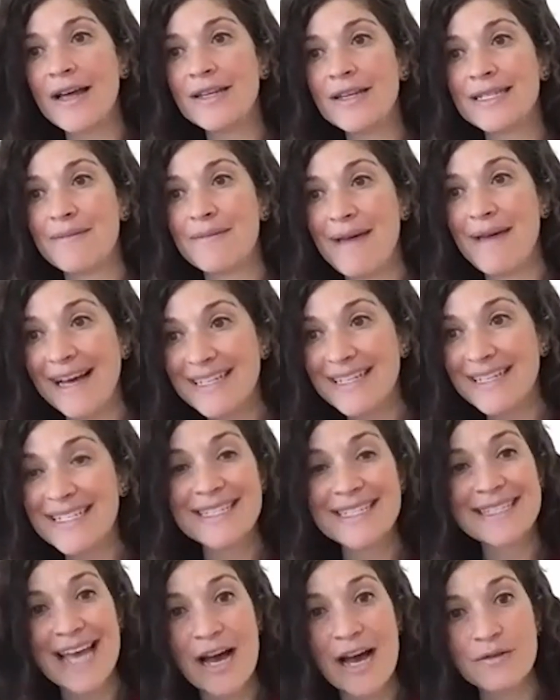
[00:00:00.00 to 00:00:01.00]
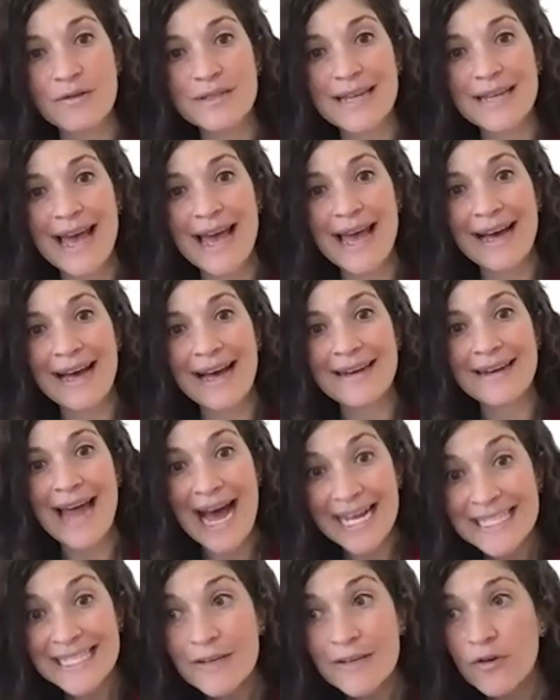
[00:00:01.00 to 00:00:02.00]
demand a discount and
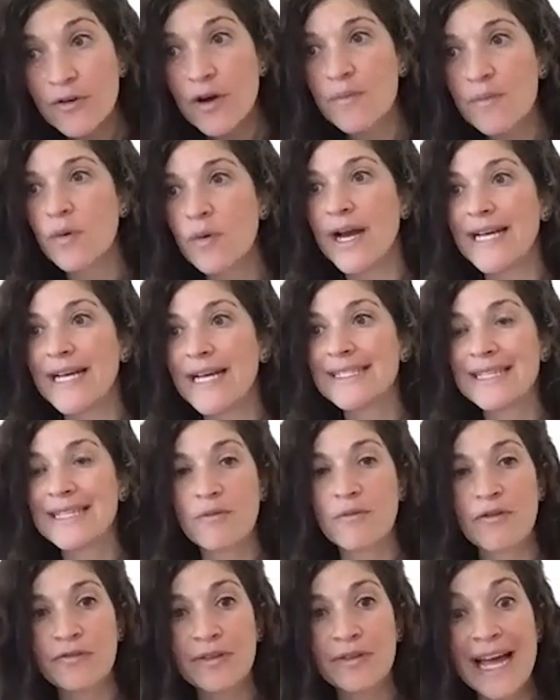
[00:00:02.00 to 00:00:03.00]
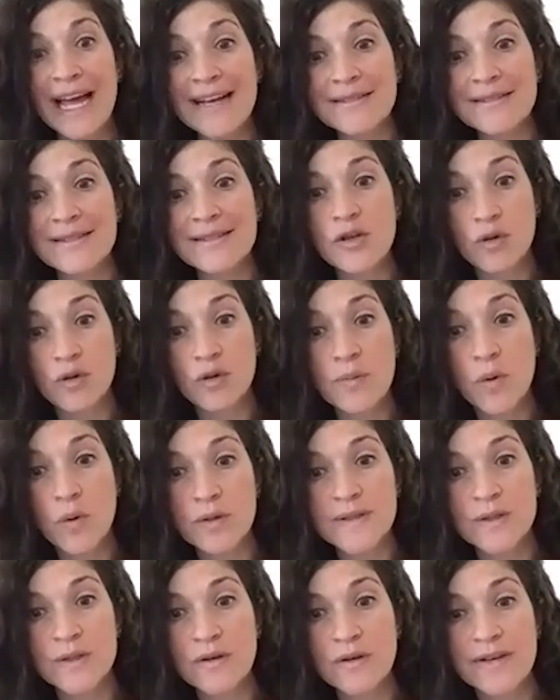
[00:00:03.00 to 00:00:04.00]
ask for a price that reflects your
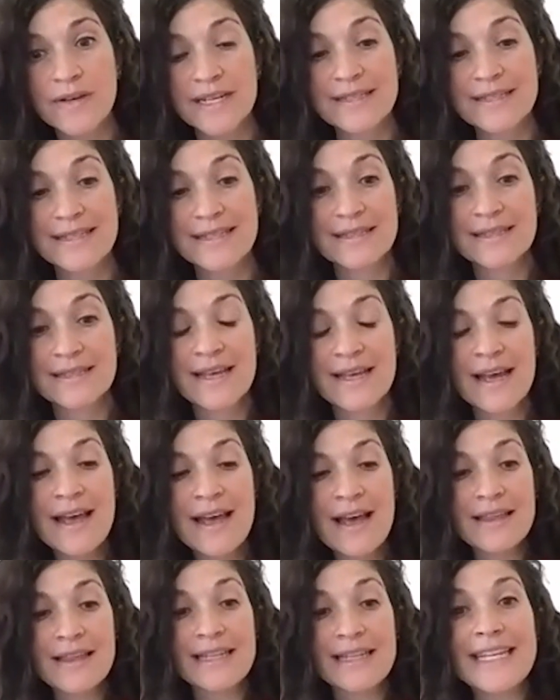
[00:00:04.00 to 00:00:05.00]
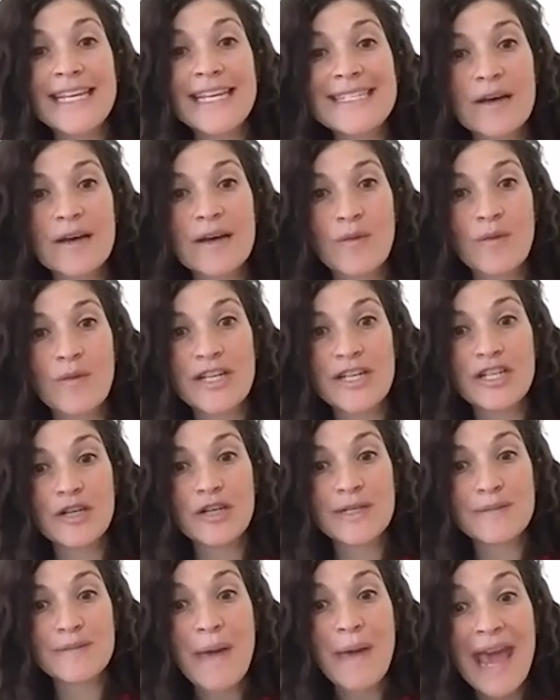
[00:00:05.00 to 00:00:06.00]
poor service. It's the least that we can
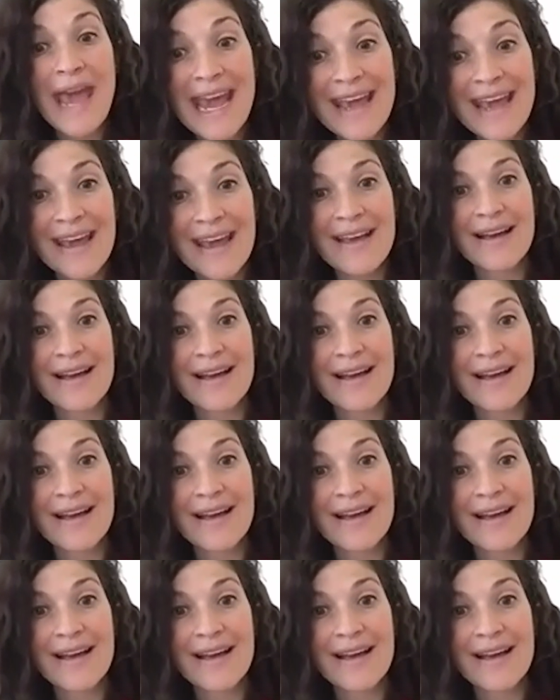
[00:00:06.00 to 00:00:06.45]
do as paying